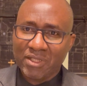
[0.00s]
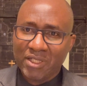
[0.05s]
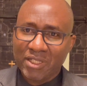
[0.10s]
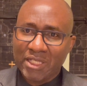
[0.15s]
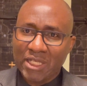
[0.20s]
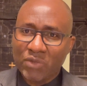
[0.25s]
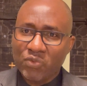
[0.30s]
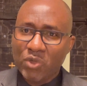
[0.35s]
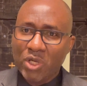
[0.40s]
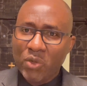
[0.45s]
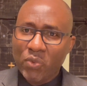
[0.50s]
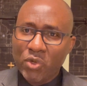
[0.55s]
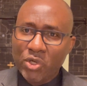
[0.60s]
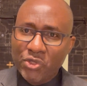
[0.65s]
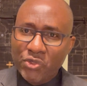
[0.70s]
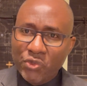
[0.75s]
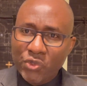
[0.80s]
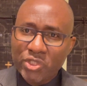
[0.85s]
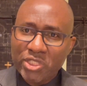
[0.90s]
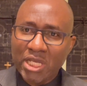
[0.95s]
that we will
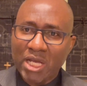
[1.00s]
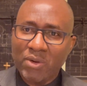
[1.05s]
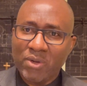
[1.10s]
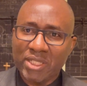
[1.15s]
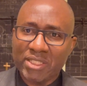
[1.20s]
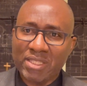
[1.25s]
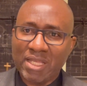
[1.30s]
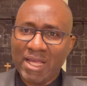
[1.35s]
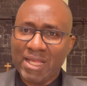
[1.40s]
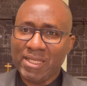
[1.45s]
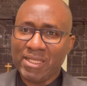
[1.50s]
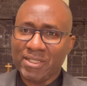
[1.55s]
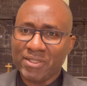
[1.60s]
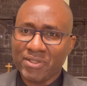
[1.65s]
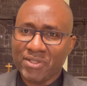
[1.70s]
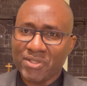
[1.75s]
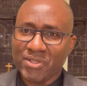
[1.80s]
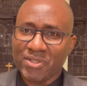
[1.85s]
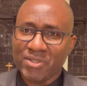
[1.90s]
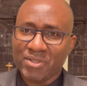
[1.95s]
use our
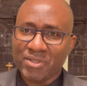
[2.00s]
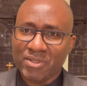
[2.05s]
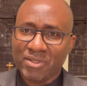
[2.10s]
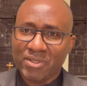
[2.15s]
talents,